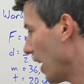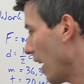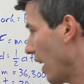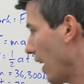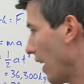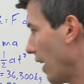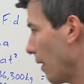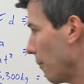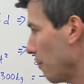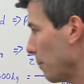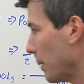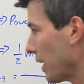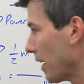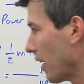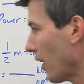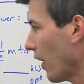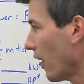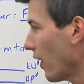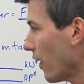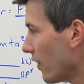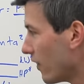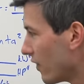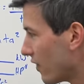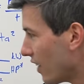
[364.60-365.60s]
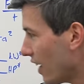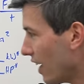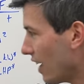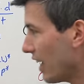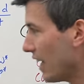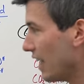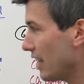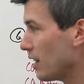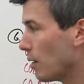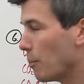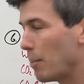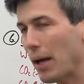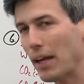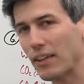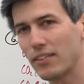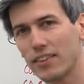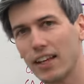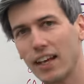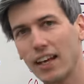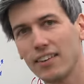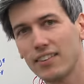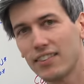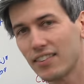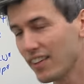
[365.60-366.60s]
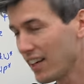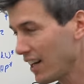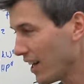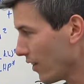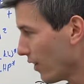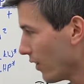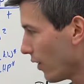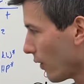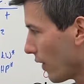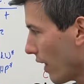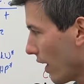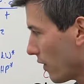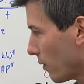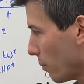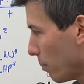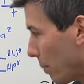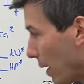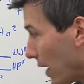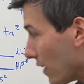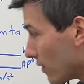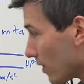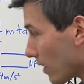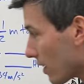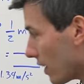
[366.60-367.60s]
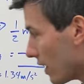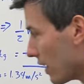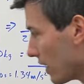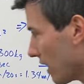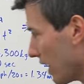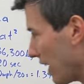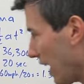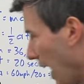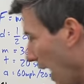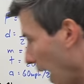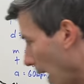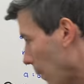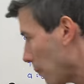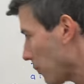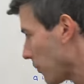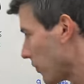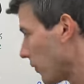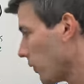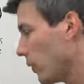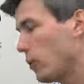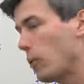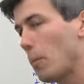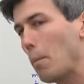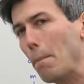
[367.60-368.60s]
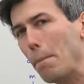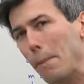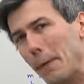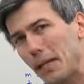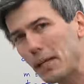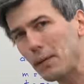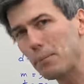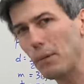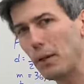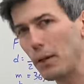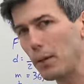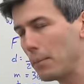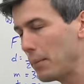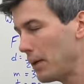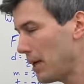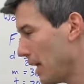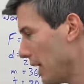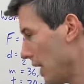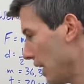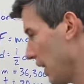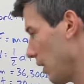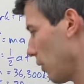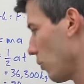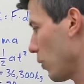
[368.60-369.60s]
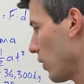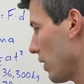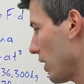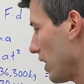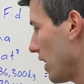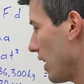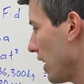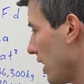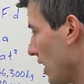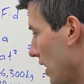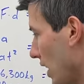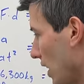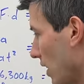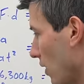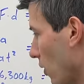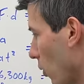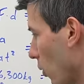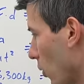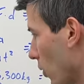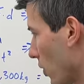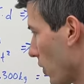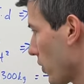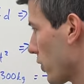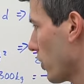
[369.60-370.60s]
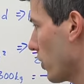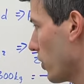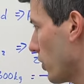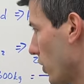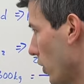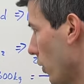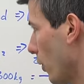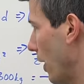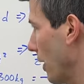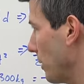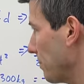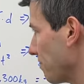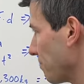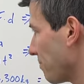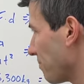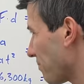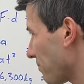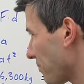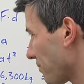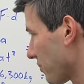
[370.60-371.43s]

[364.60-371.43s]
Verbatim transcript: um, because, in the best case scenario, that's basically the absolute minimum it would need in order to do it.